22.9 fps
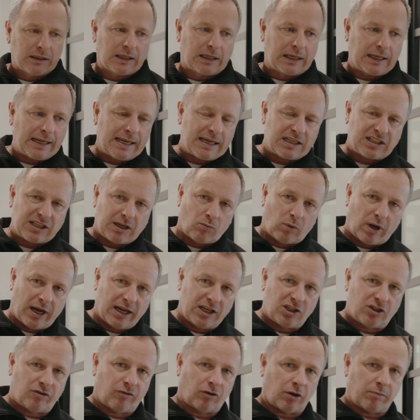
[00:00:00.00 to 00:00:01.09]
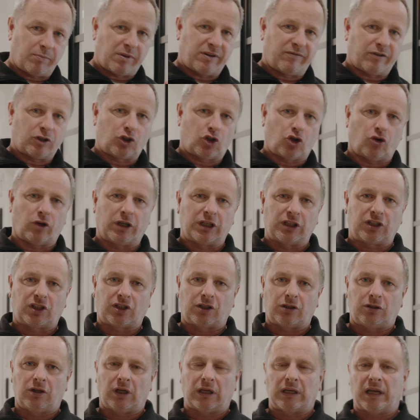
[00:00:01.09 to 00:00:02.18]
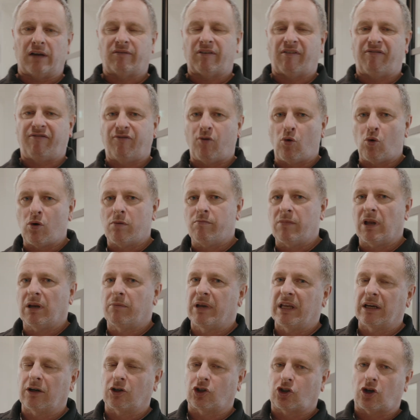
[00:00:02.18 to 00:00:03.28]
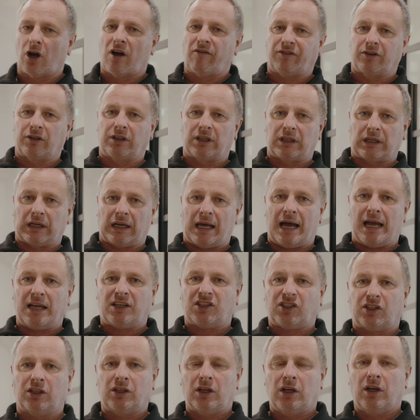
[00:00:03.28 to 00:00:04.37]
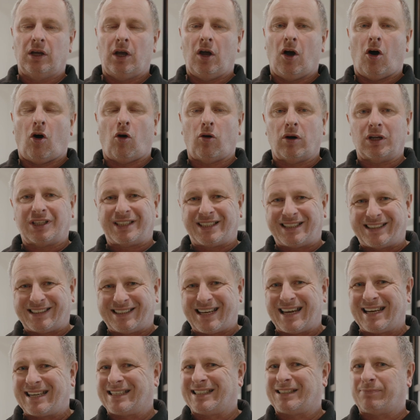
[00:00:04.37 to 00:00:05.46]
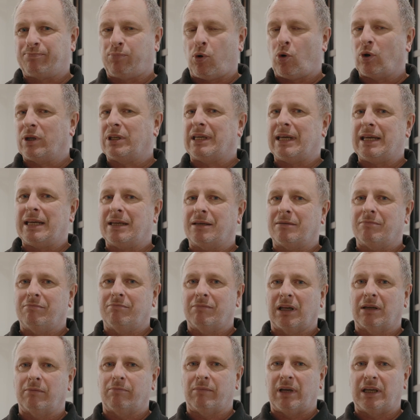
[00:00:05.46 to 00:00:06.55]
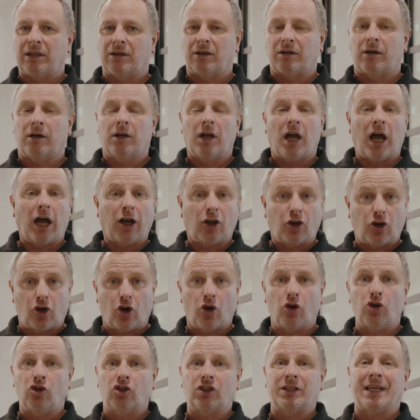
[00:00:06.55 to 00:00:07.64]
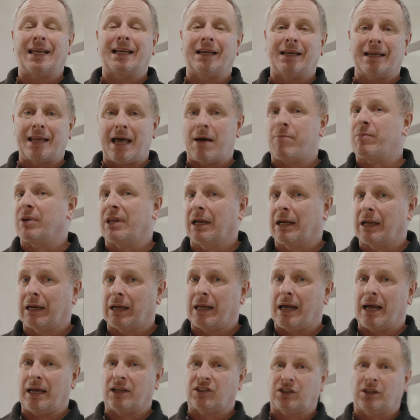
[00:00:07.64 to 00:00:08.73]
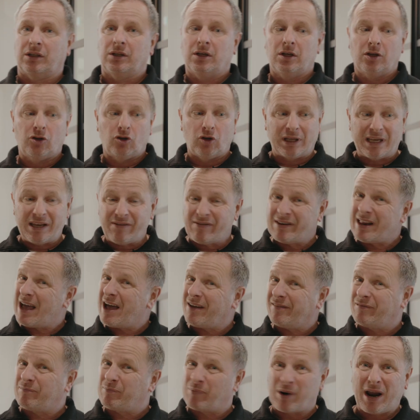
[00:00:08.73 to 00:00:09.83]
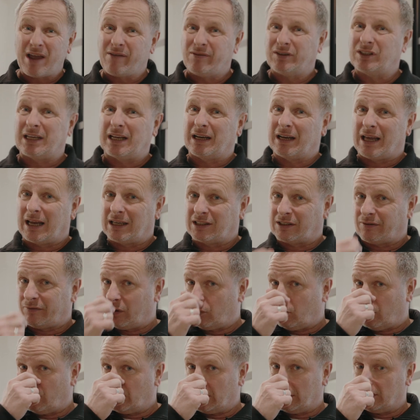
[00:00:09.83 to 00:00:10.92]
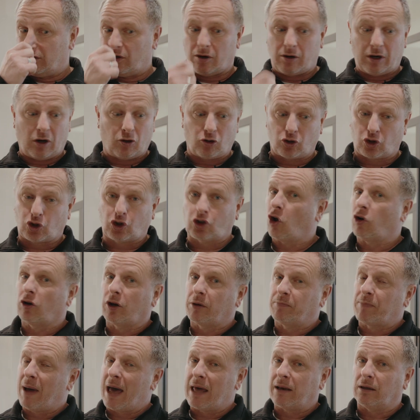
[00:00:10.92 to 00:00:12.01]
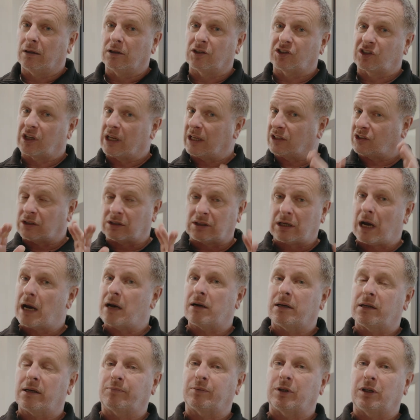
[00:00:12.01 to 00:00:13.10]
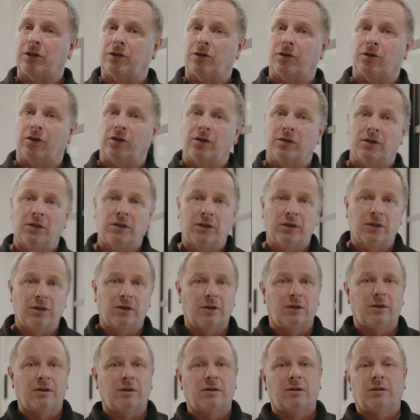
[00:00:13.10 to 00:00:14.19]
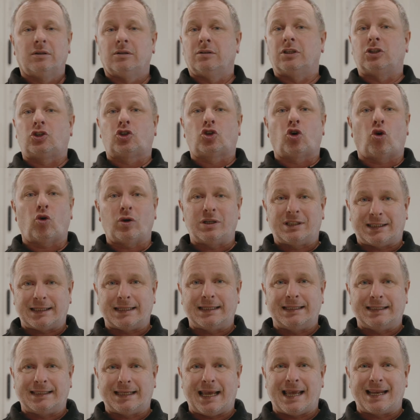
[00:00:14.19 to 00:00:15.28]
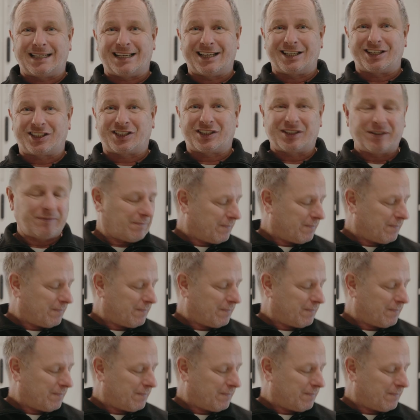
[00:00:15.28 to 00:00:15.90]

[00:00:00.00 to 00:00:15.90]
Glazing wise, you've got a bit of a choice. You can have a 4mm toughened glass or a 6.8mm acoustic laminate glass. You can even have privacy glass if you want in there, or solid panels. It's entirely up to you. The choice is endless.